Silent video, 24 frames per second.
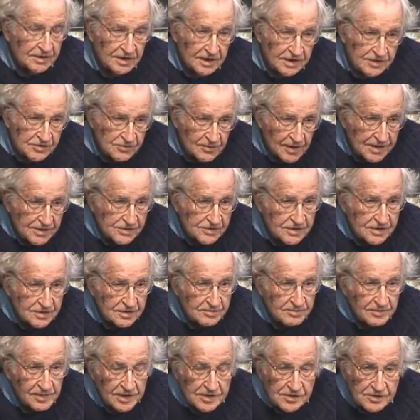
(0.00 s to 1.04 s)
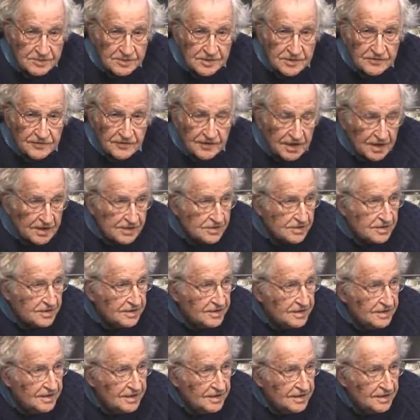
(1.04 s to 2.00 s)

let's race to the precipice faster.